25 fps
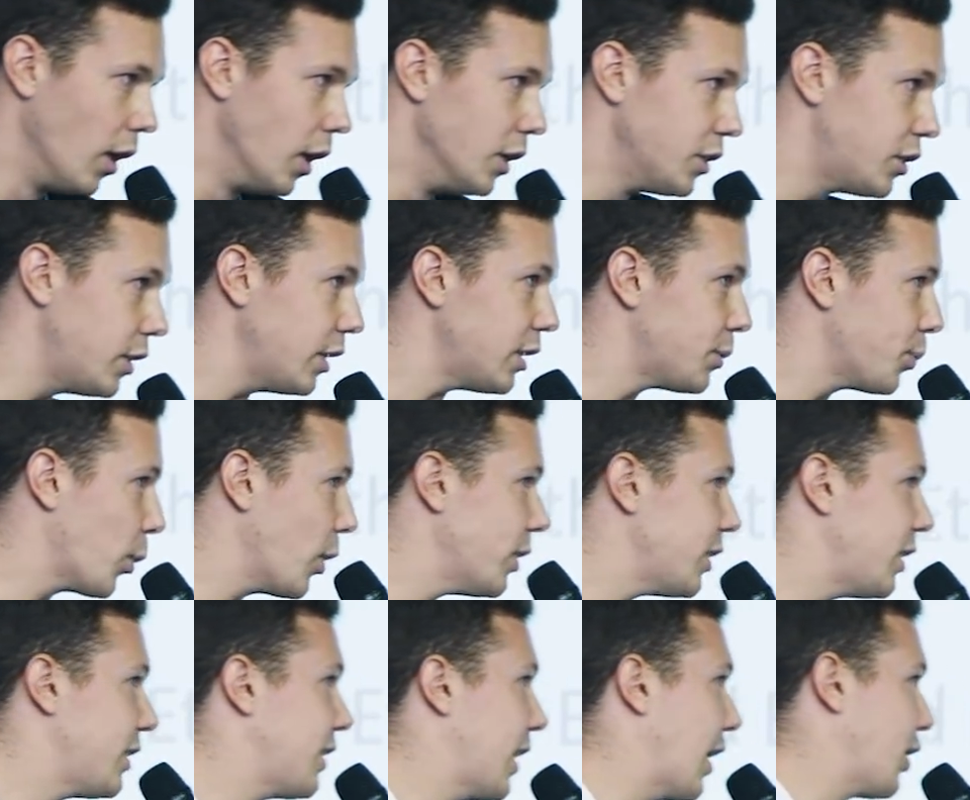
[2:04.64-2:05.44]
So this
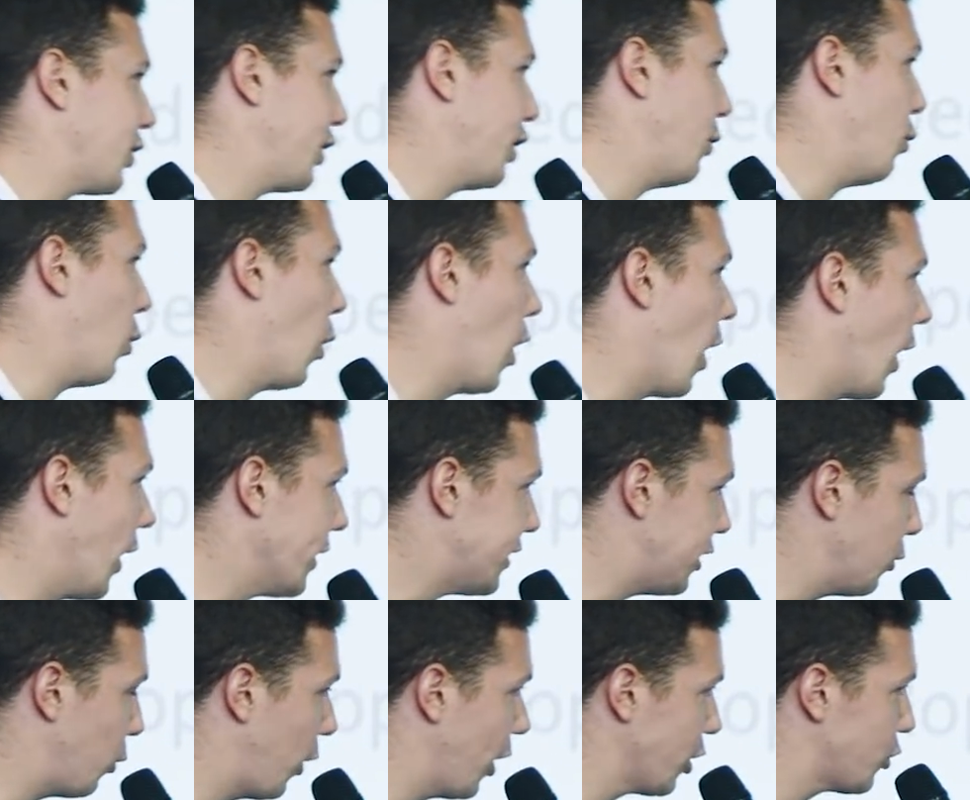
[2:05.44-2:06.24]
process actually
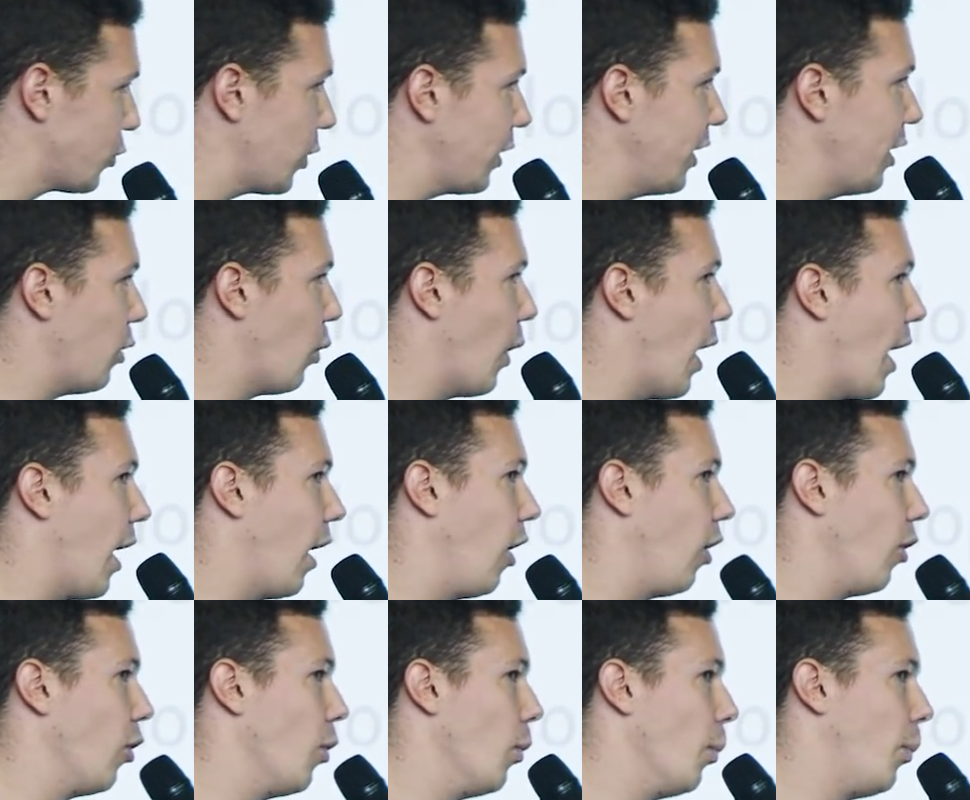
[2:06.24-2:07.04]
worked. It worked really
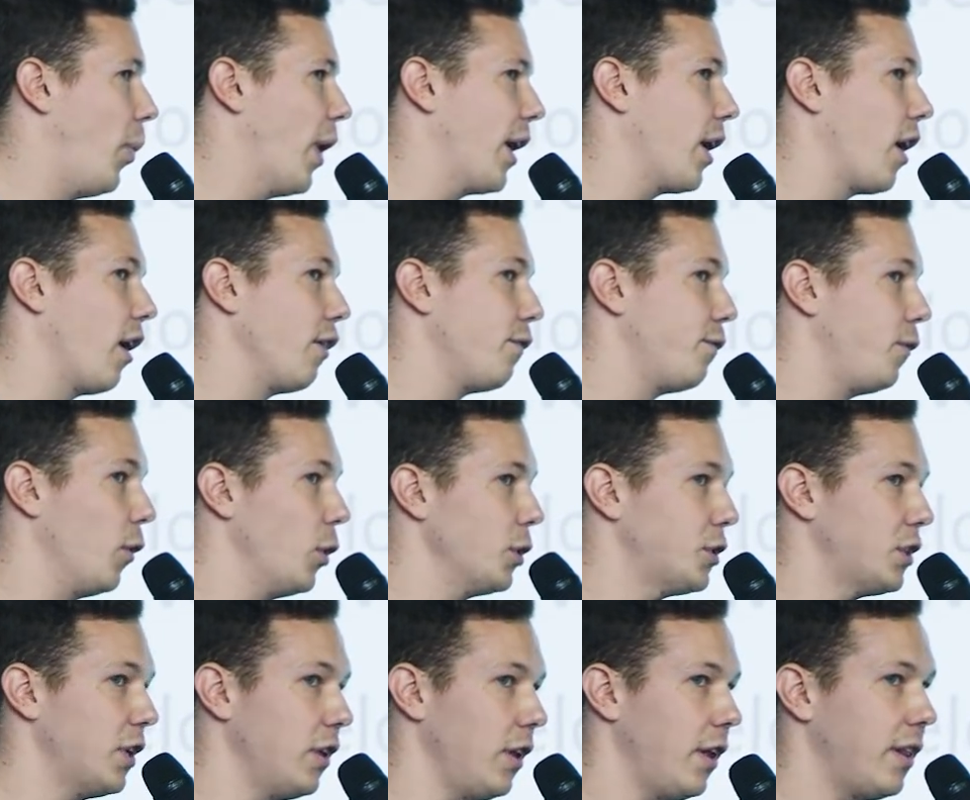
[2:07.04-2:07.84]
well, but
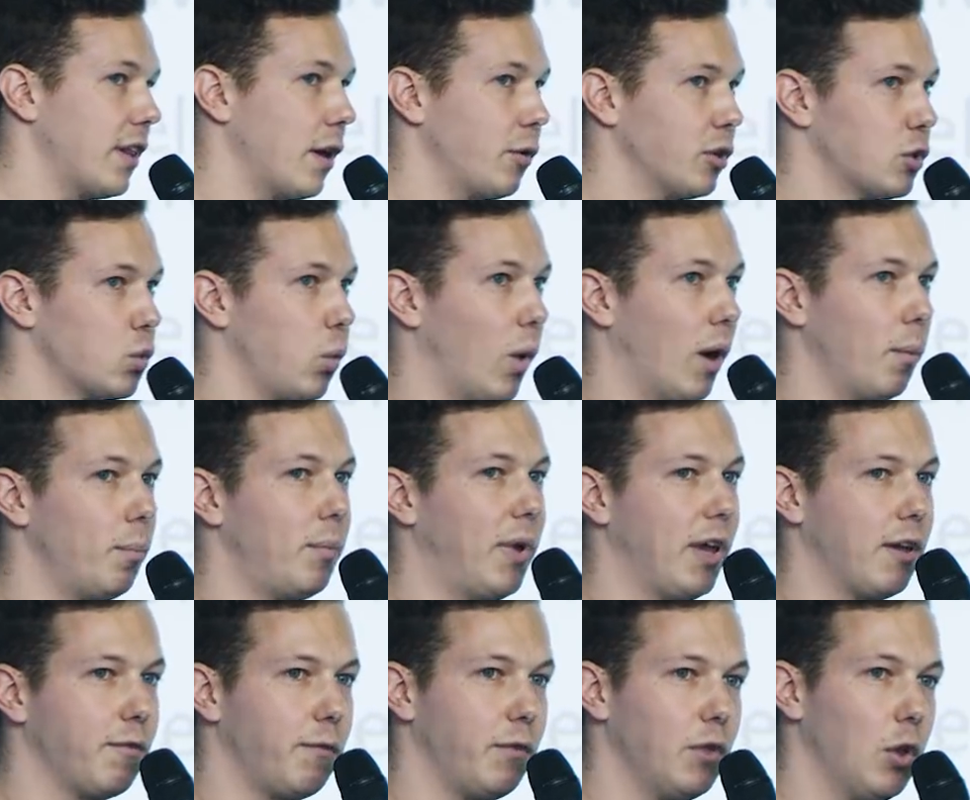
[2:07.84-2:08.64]
unfortunately there was one
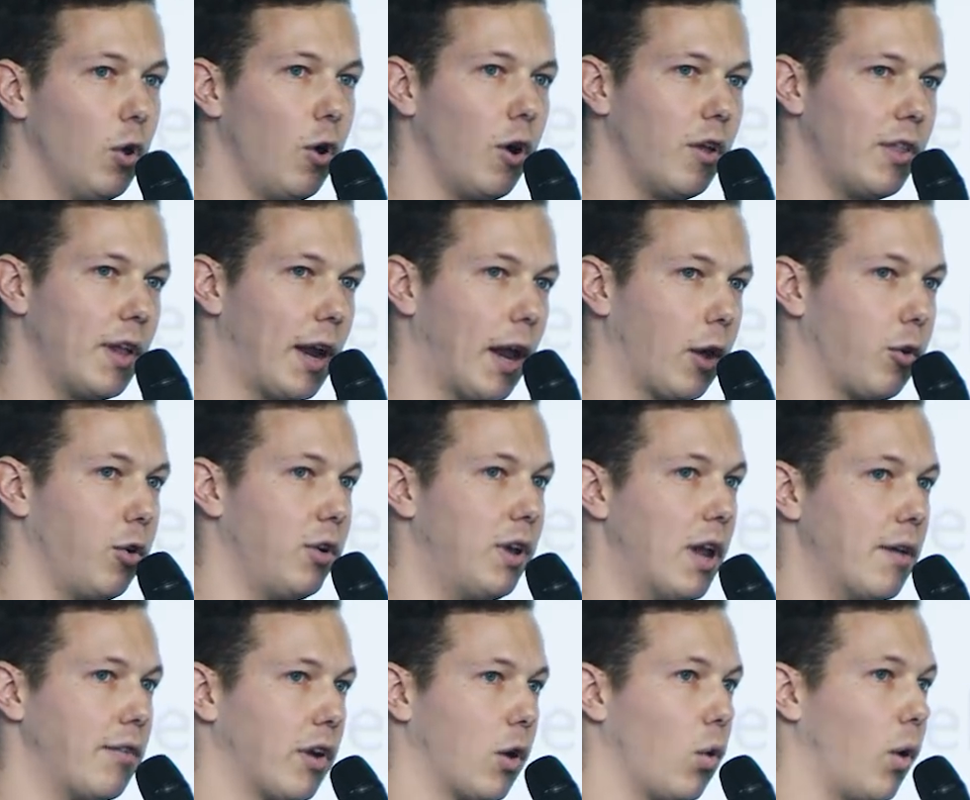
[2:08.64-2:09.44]
big flaw that I could
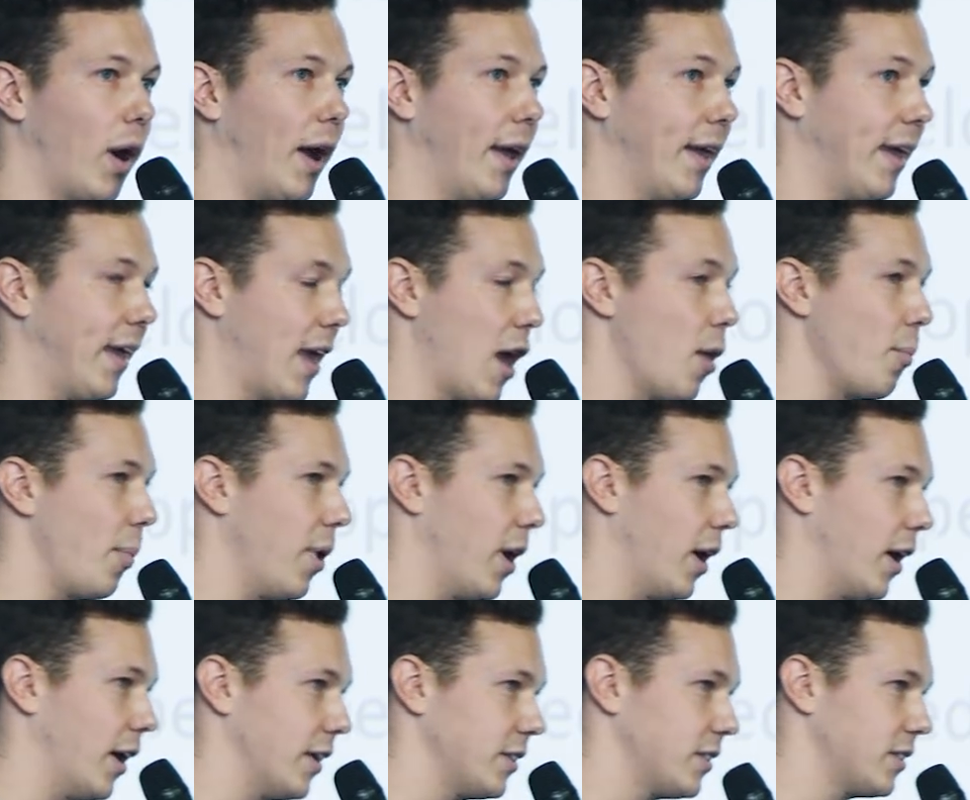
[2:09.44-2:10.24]
never quite get
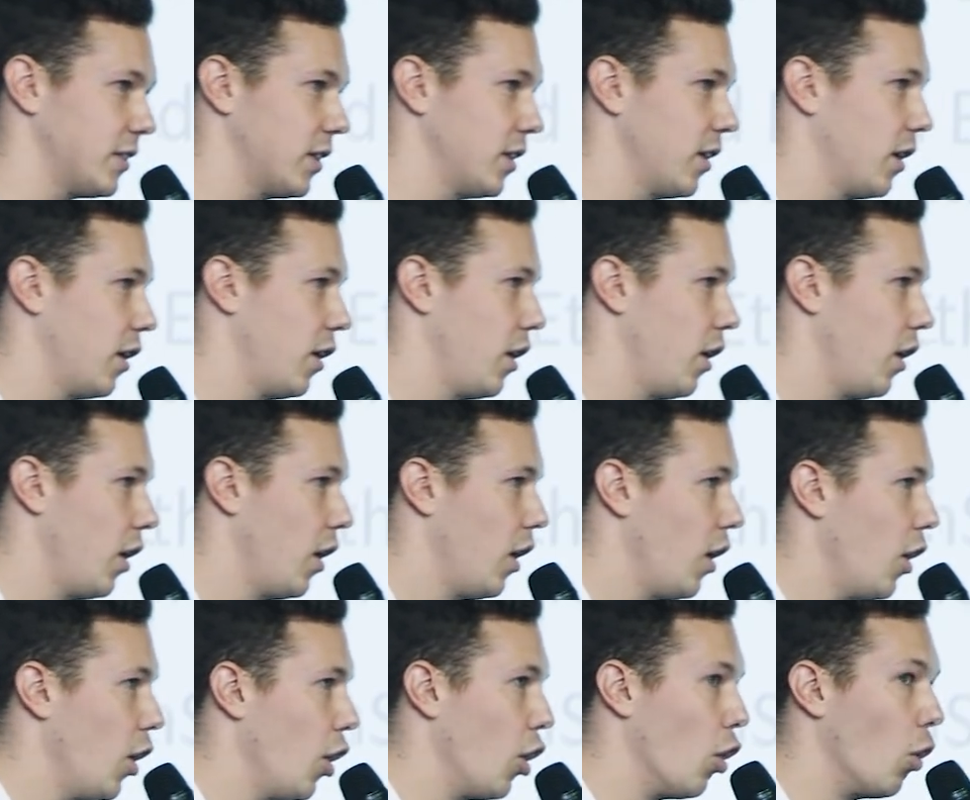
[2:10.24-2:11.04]
past.
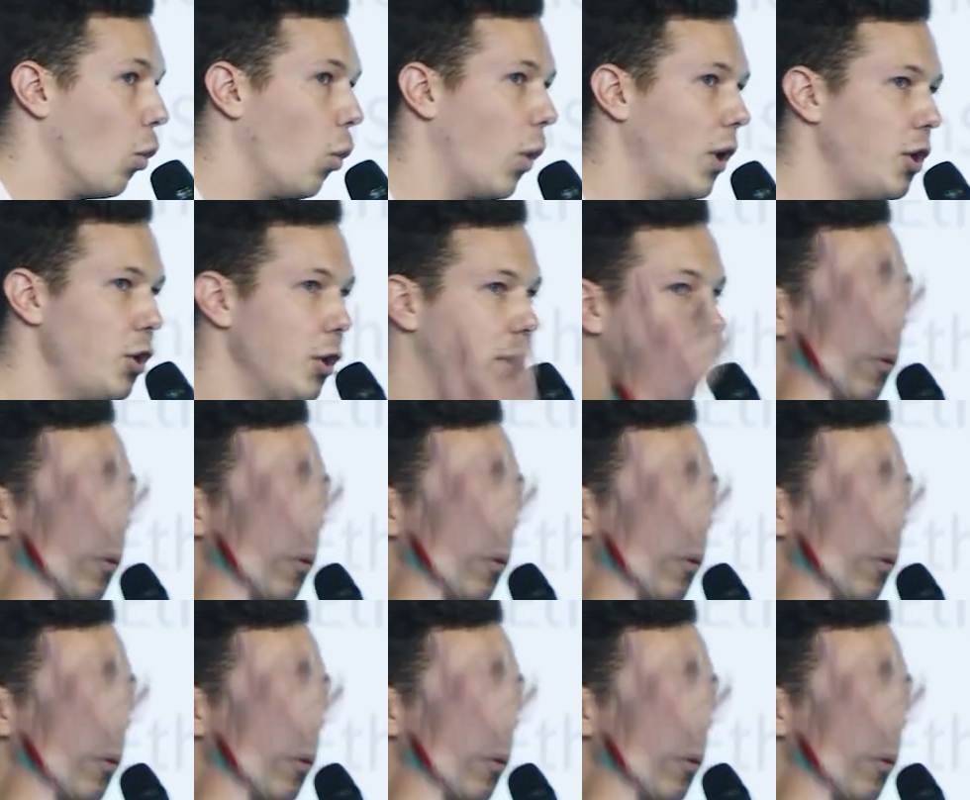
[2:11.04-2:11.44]
When you